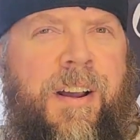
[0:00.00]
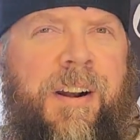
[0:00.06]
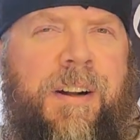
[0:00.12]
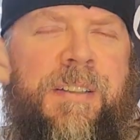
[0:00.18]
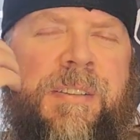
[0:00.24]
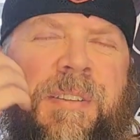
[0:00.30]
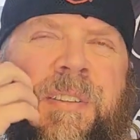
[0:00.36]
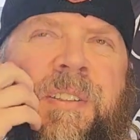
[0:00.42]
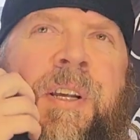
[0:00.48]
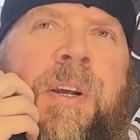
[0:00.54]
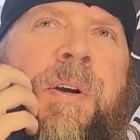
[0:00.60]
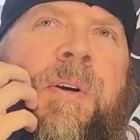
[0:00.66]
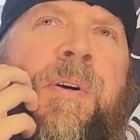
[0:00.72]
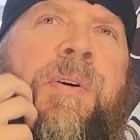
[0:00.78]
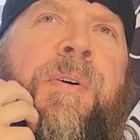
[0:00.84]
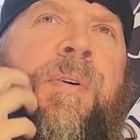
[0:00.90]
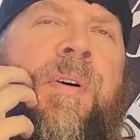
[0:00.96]

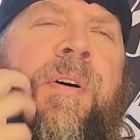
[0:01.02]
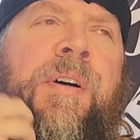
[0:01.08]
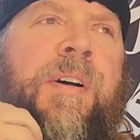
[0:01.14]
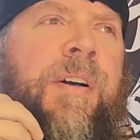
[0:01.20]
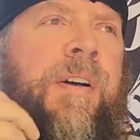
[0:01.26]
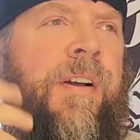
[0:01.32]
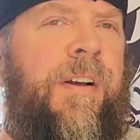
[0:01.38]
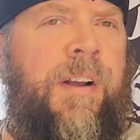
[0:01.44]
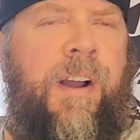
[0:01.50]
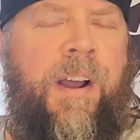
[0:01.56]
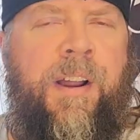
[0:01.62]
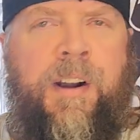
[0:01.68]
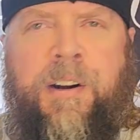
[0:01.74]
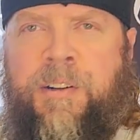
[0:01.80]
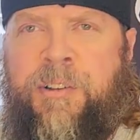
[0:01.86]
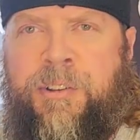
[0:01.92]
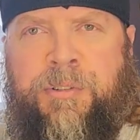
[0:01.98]
102,
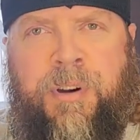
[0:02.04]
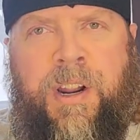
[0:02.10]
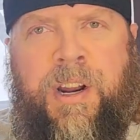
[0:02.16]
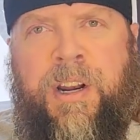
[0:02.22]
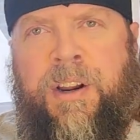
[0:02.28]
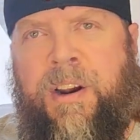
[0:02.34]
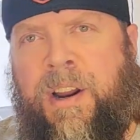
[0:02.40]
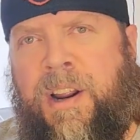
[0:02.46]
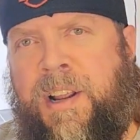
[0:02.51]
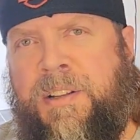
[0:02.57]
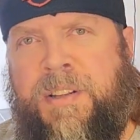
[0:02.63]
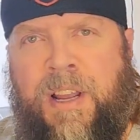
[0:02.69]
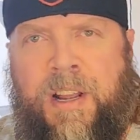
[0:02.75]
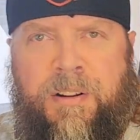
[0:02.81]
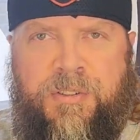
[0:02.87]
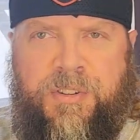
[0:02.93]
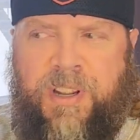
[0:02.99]
103 degrees
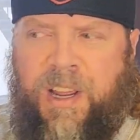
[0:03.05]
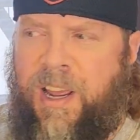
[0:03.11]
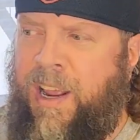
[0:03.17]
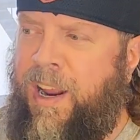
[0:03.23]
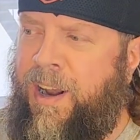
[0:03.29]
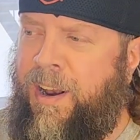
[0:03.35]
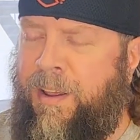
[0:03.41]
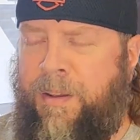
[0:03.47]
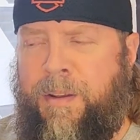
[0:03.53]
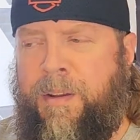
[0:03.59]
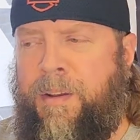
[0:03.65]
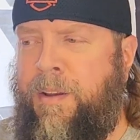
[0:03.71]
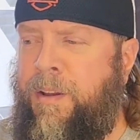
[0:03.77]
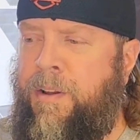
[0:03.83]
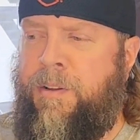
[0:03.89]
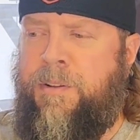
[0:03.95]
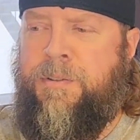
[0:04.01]
outside.
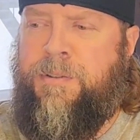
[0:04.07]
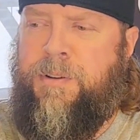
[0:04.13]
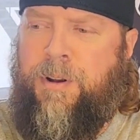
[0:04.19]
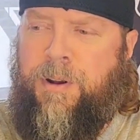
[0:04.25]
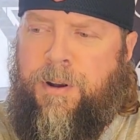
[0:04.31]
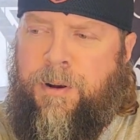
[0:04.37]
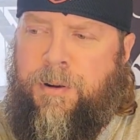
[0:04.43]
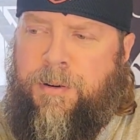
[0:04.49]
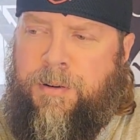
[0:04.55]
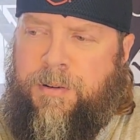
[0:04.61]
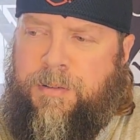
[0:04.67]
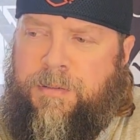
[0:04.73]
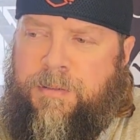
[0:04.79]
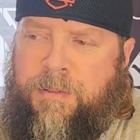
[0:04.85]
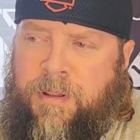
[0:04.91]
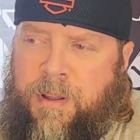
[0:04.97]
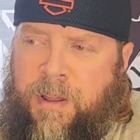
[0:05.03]
So
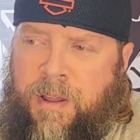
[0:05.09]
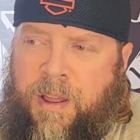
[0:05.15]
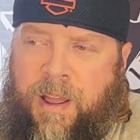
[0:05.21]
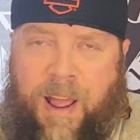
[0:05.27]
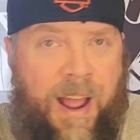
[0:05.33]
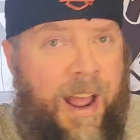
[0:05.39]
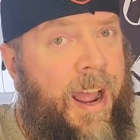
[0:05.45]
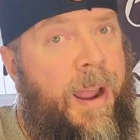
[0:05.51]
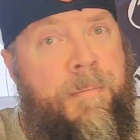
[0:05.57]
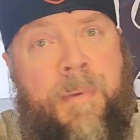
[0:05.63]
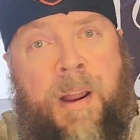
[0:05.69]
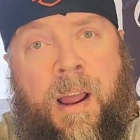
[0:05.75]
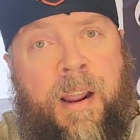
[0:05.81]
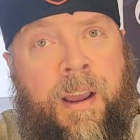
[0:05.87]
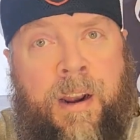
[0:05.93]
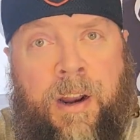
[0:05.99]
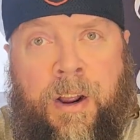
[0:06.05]
I'm
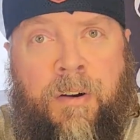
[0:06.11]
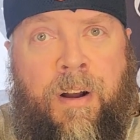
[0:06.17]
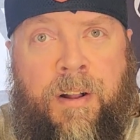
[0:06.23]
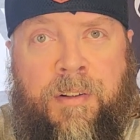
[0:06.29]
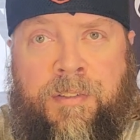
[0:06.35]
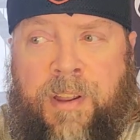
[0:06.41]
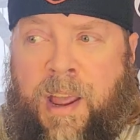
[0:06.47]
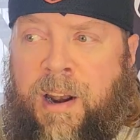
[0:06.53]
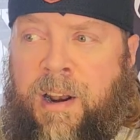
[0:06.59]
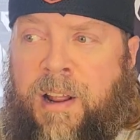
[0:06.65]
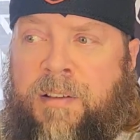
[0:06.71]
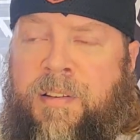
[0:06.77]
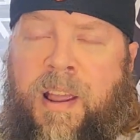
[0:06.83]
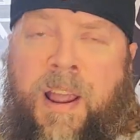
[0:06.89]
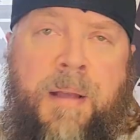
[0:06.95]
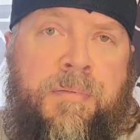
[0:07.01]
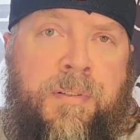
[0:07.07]
not going to go outside
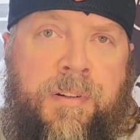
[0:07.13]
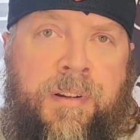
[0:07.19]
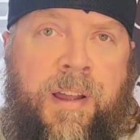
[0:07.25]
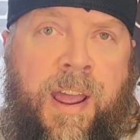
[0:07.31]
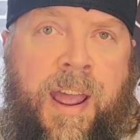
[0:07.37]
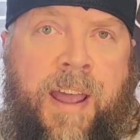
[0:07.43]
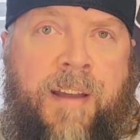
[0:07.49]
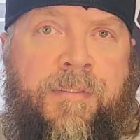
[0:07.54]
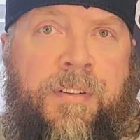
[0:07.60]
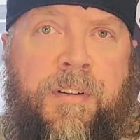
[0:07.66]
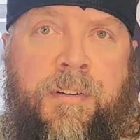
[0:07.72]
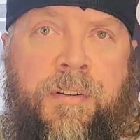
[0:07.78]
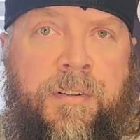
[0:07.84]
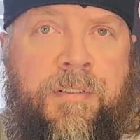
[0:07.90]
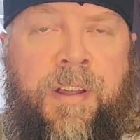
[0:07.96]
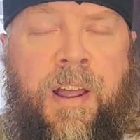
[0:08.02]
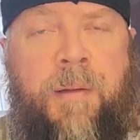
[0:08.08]
unless I absolutely have
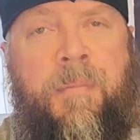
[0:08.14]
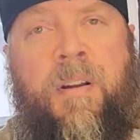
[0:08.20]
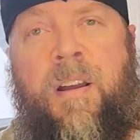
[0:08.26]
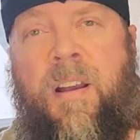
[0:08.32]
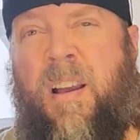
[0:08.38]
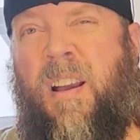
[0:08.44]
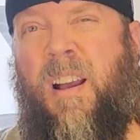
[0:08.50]
to because I'm